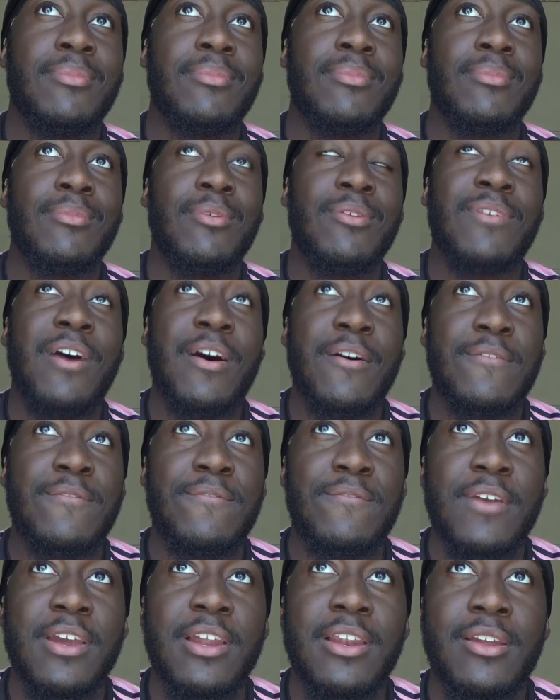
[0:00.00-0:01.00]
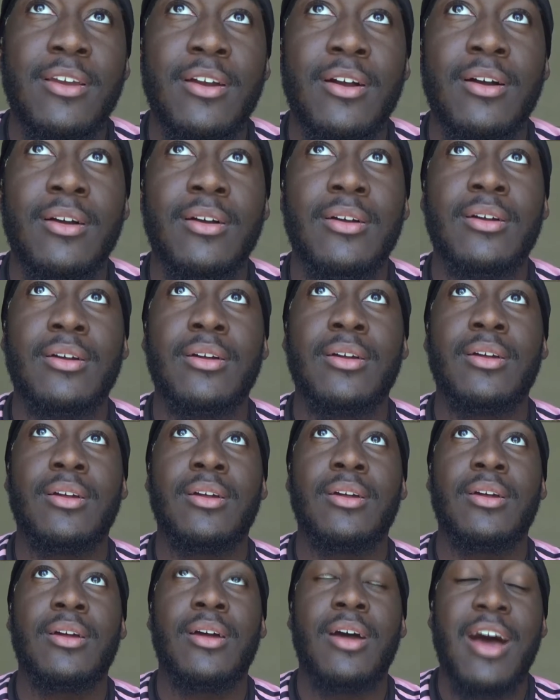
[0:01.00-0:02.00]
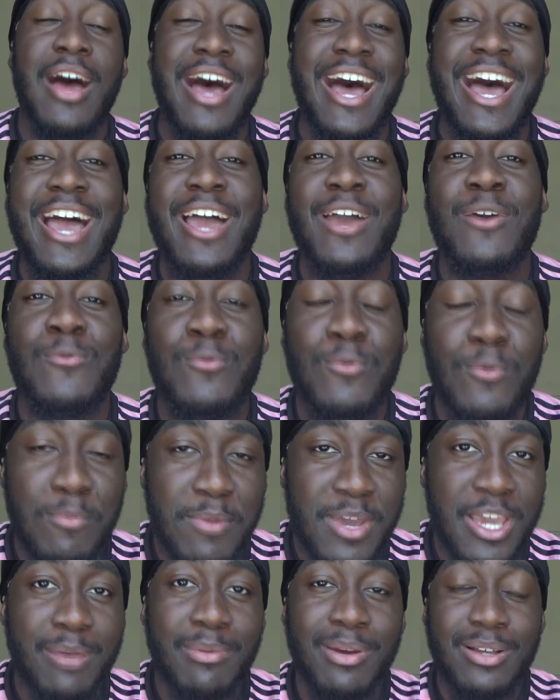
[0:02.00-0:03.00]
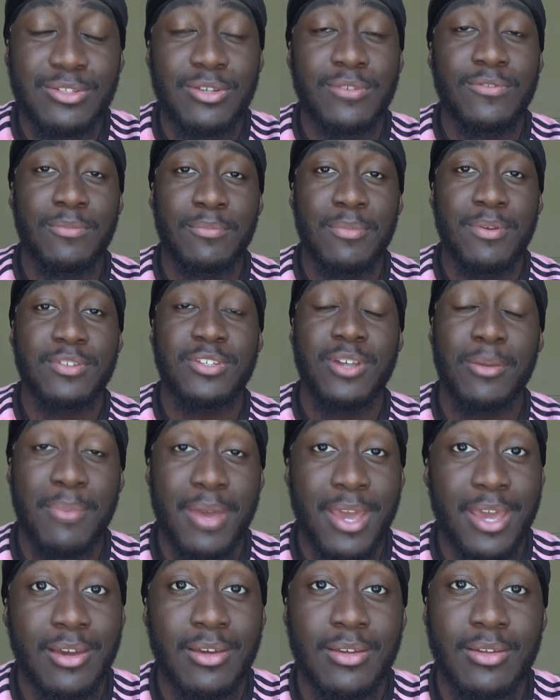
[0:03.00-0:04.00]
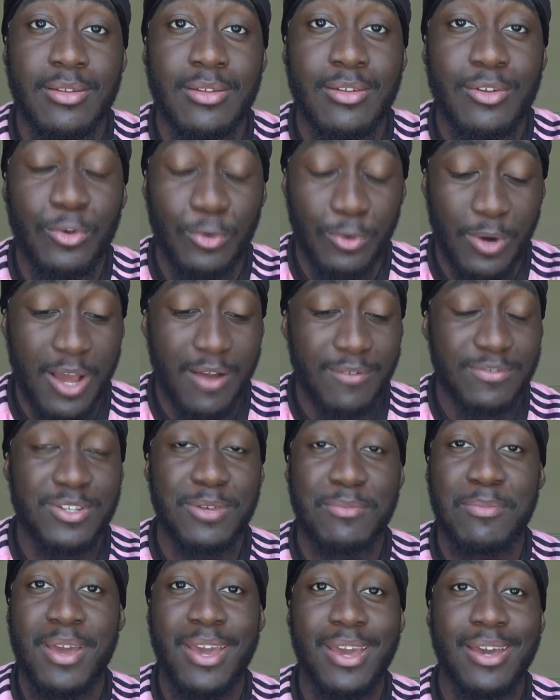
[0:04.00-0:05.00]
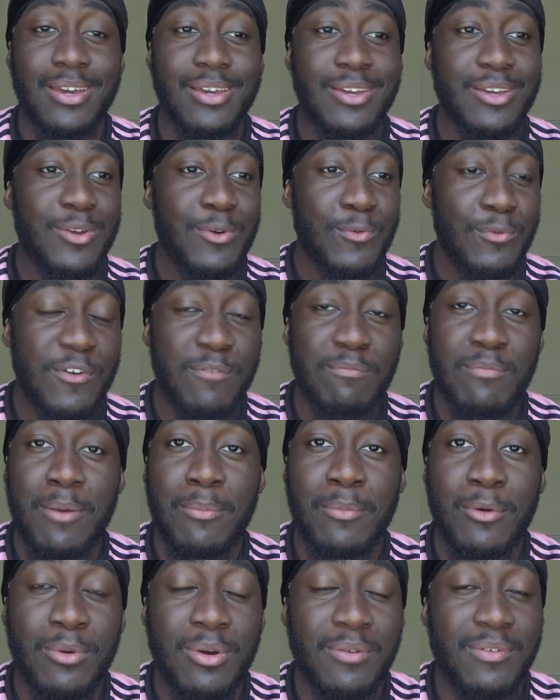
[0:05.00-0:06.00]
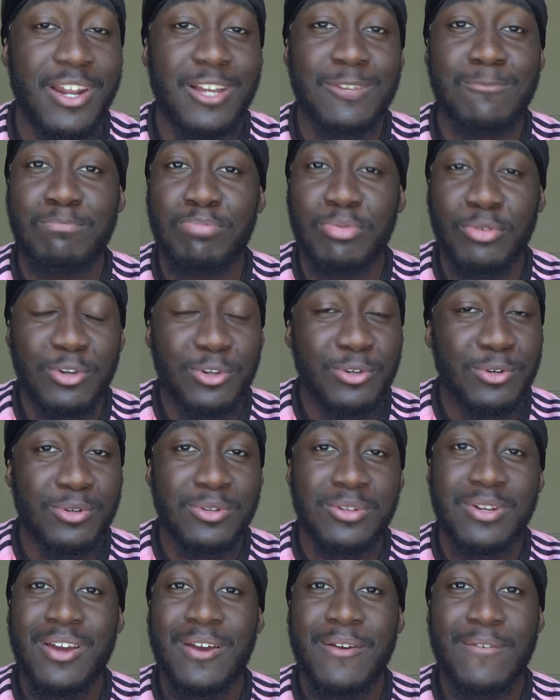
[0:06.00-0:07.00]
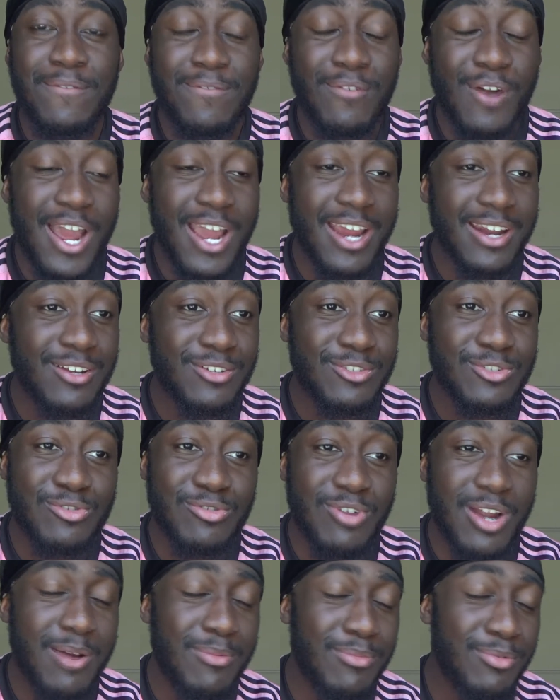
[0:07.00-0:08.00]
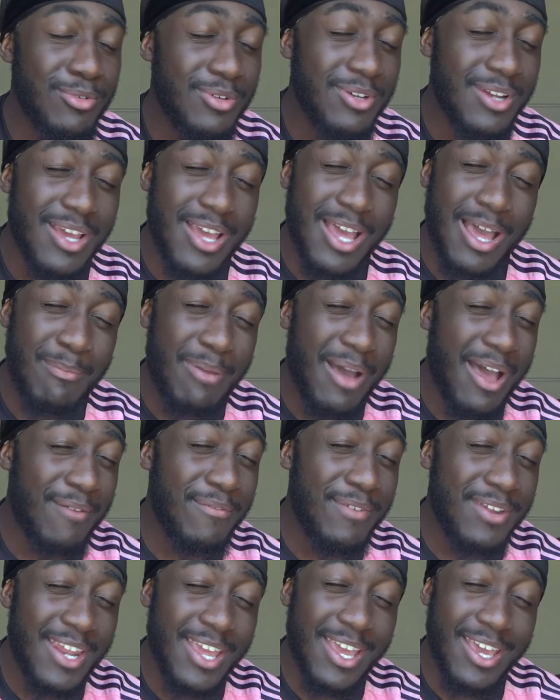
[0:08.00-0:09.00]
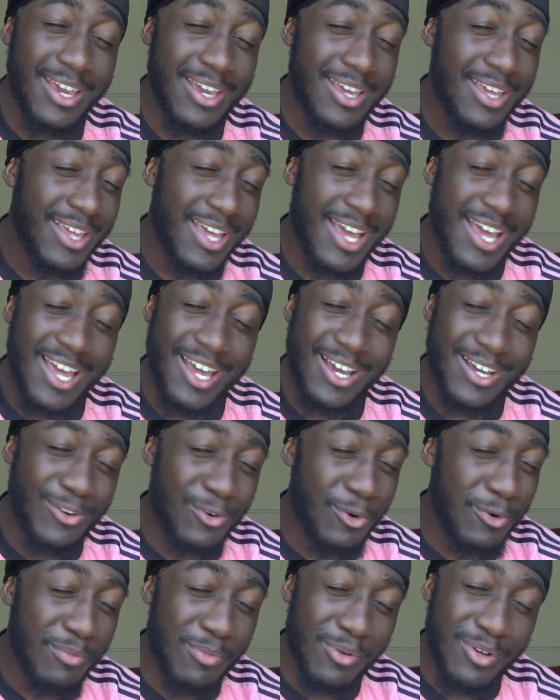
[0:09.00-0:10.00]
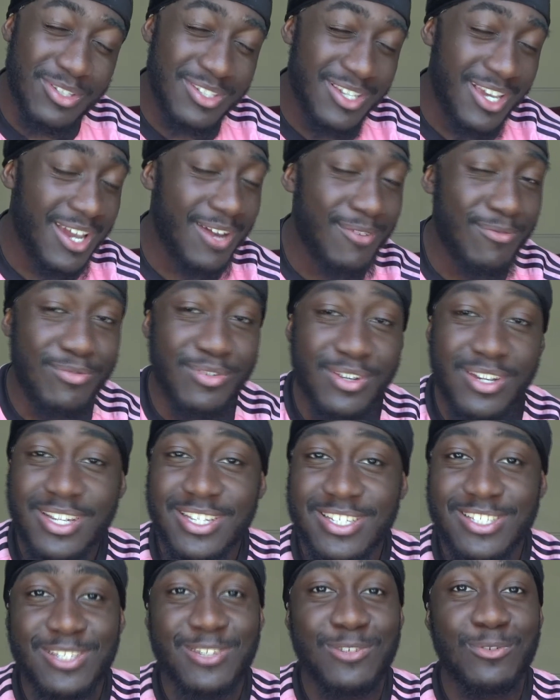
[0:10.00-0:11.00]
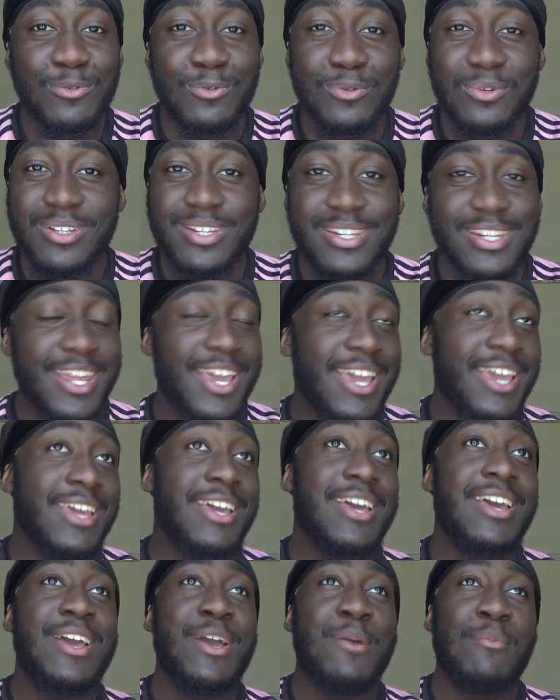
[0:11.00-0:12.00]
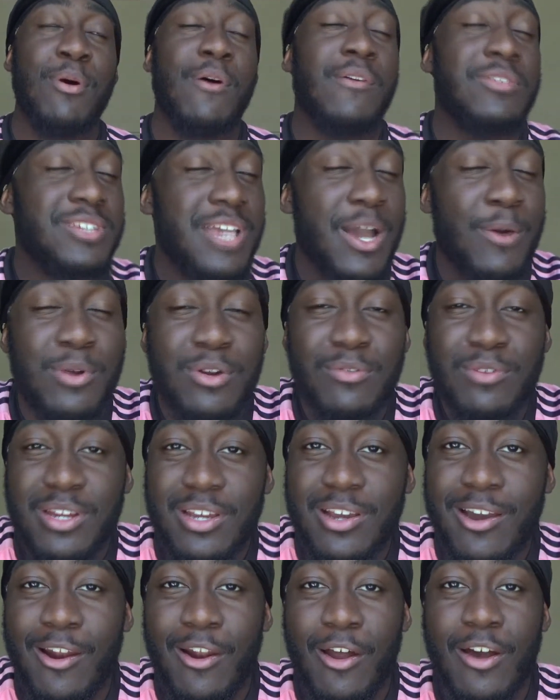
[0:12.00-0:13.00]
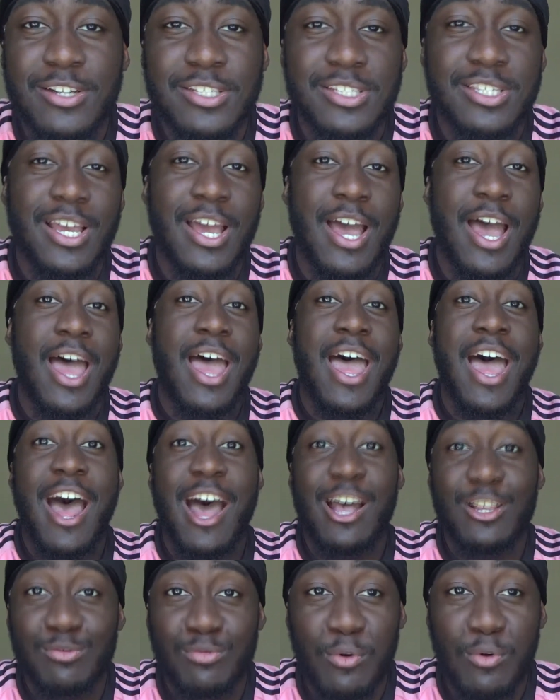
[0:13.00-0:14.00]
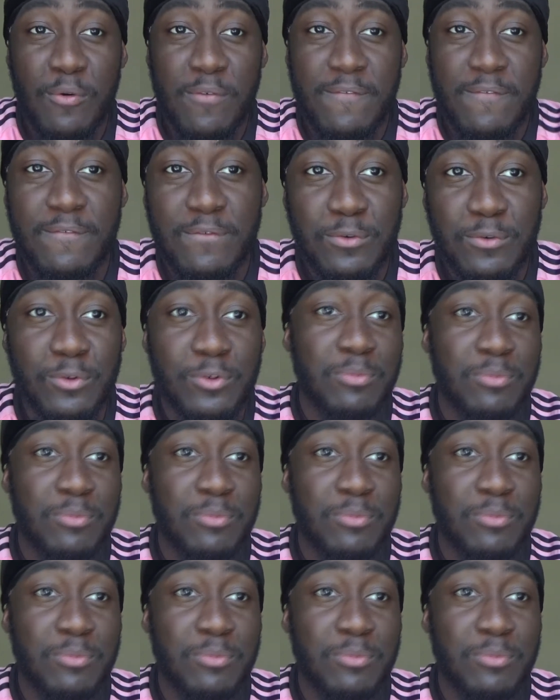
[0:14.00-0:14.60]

without failure, I will make myself some egg, or have some egg with my meal, whether that's boiled, fried, scrambled. I'm having egg almost every single day. But obviously I wouldn't really class that as real food,